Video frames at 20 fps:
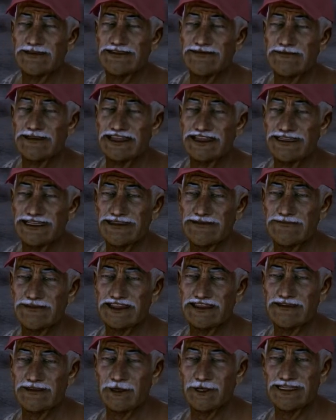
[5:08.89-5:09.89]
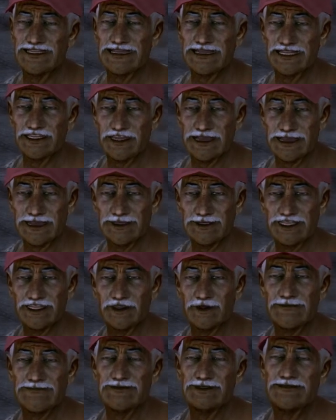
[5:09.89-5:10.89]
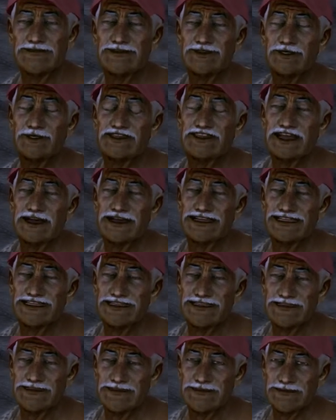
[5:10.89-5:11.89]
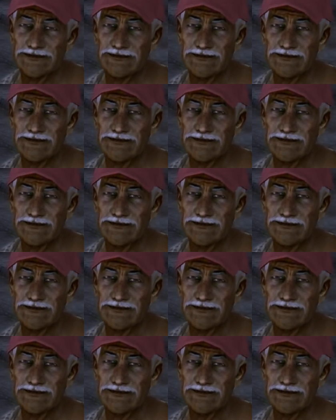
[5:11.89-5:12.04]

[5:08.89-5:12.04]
I admit that some of the folks in charge were pretty ruthless.